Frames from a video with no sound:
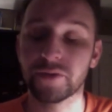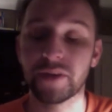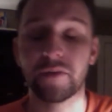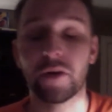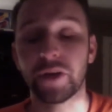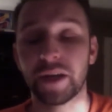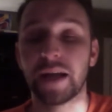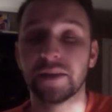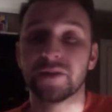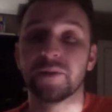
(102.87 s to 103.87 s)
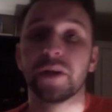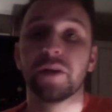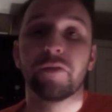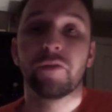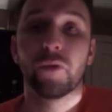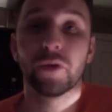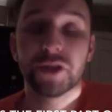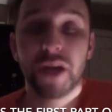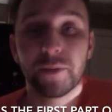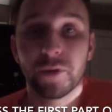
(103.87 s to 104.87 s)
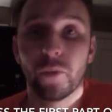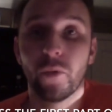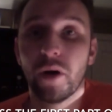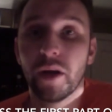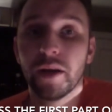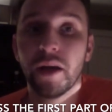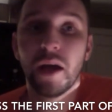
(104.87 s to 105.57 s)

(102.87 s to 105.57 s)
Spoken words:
that have already gotten submitted for Chapter 1,